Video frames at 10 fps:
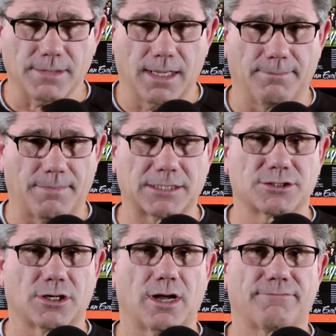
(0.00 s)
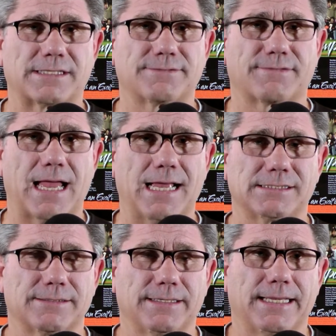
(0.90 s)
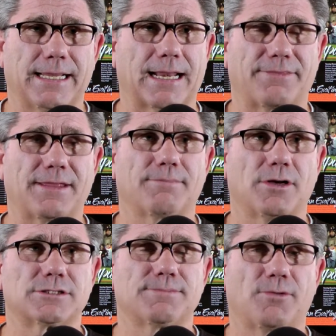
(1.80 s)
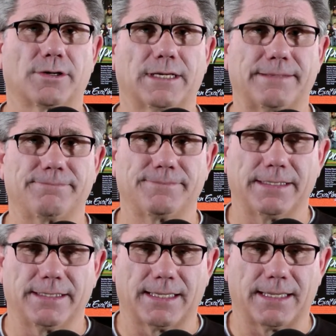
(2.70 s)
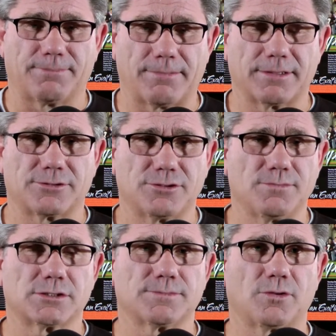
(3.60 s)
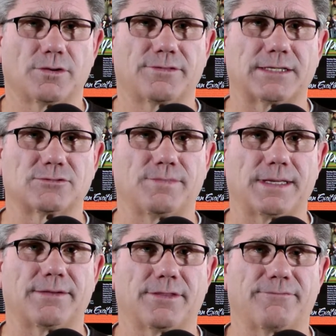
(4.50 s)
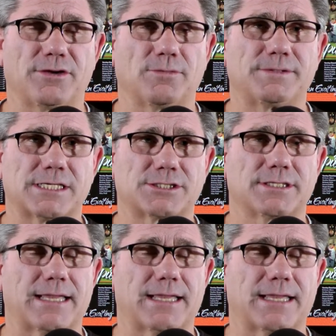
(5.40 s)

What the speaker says: amongst our offensive guys, and I think most importantly, probably the 2 most important things will be the field position.